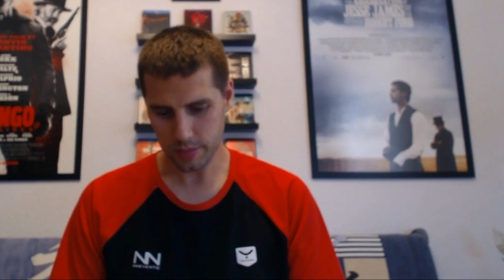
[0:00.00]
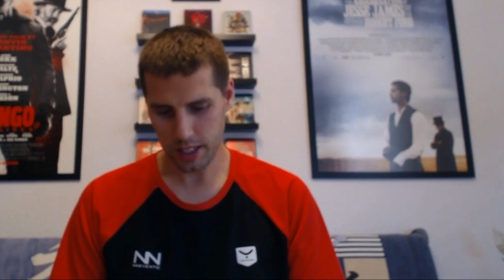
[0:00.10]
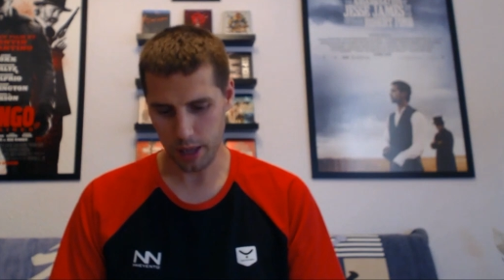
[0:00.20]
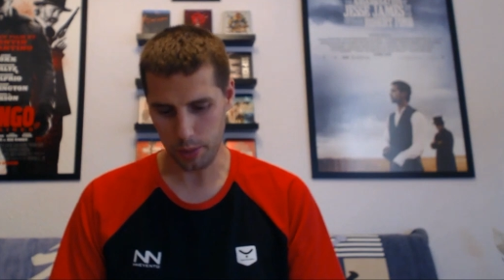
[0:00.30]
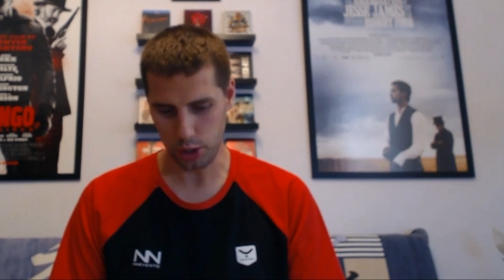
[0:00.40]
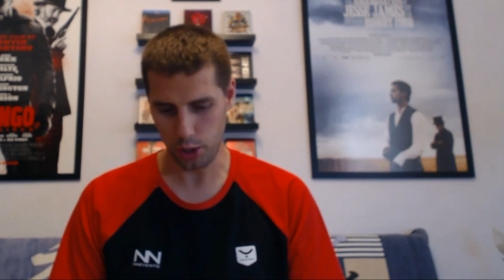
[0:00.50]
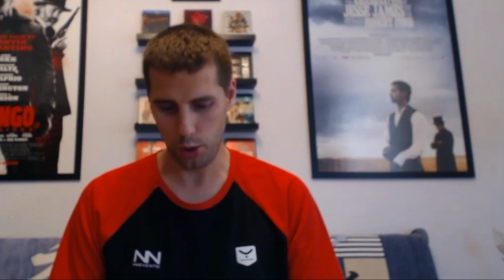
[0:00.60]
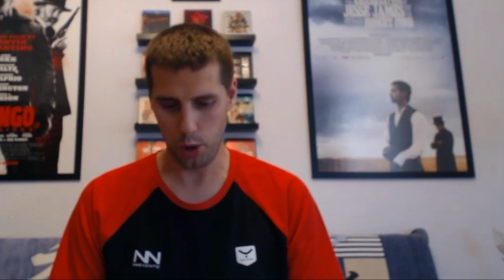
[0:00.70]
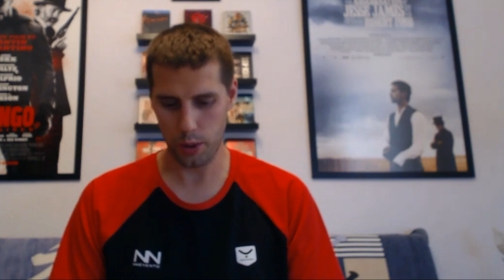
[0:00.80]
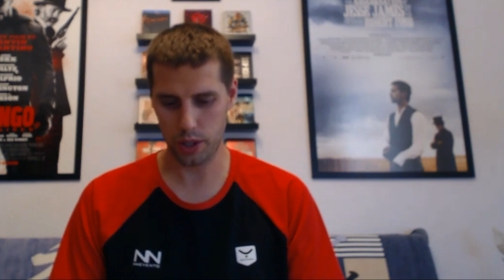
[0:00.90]
Number
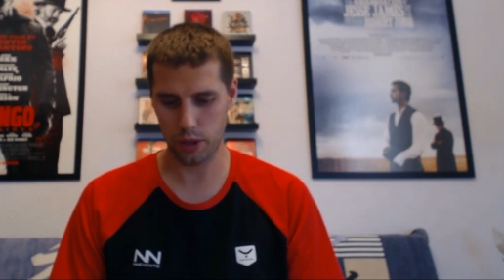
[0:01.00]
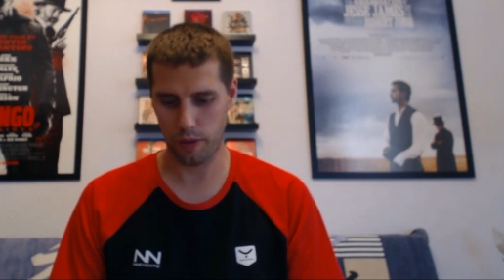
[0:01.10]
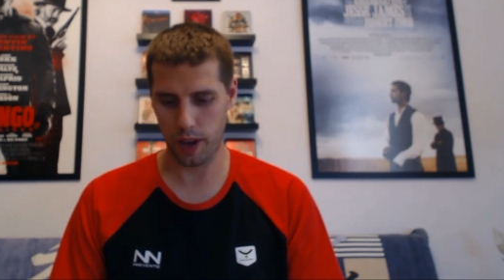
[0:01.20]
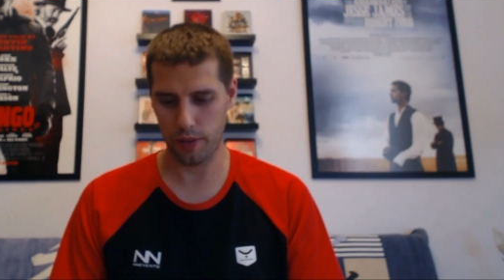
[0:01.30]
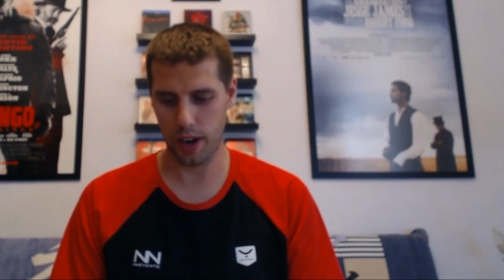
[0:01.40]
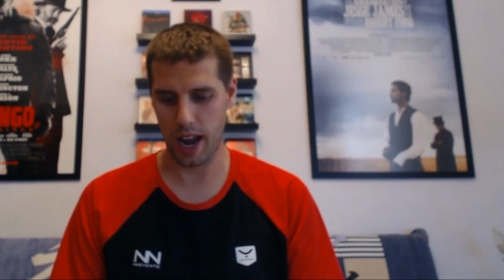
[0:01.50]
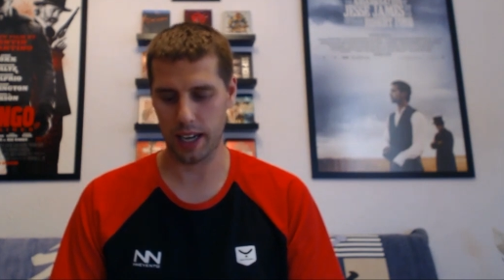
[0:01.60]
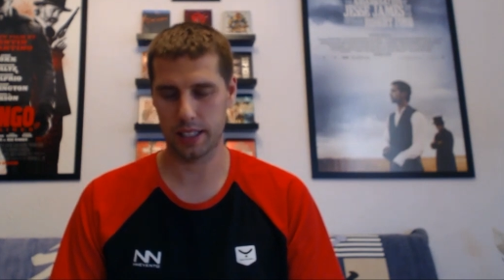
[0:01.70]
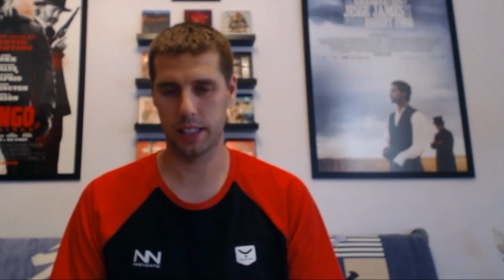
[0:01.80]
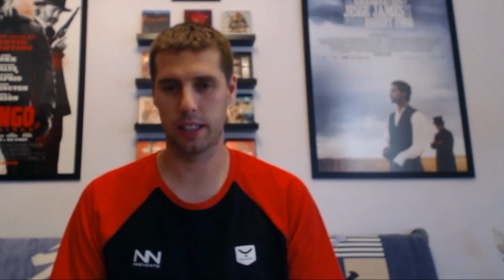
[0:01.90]
two, who is your favorite
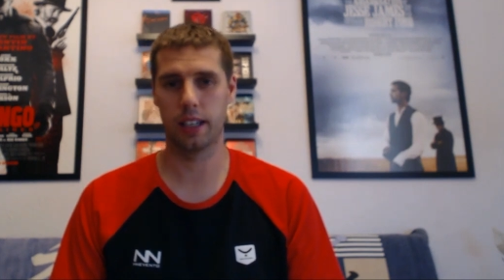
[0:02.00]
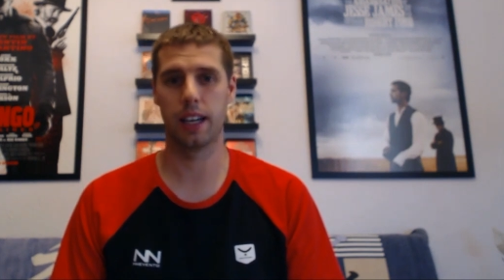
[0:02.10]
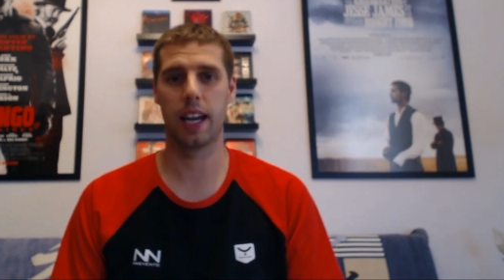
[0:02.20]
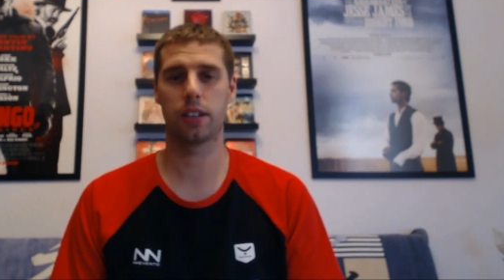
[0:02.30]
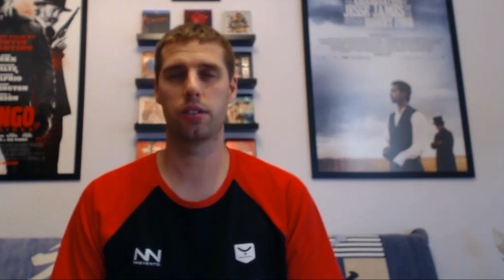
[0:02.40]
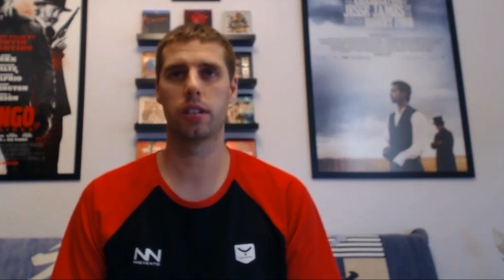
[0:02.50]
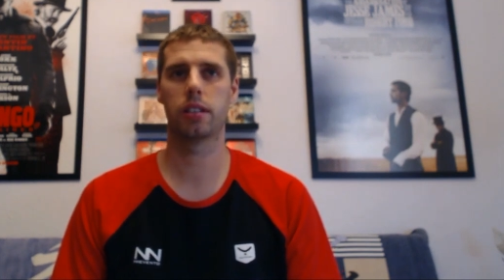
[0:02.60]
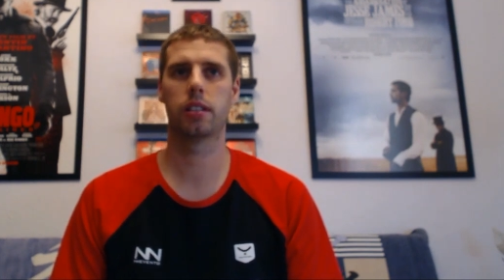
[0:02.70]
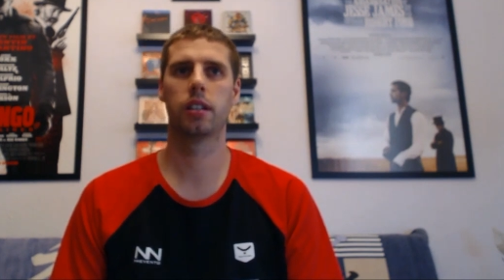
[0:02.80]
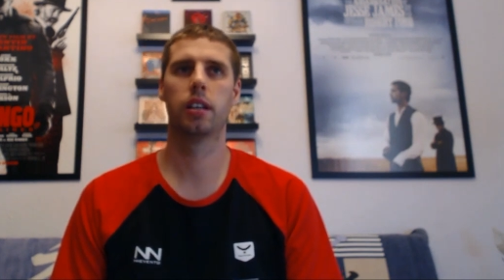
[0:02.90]
actor and
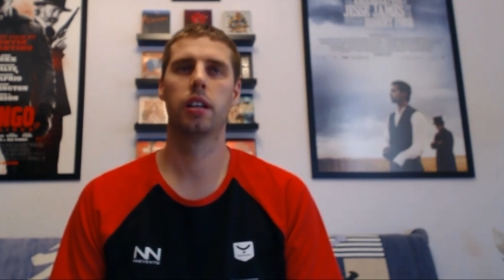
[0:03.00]
actress?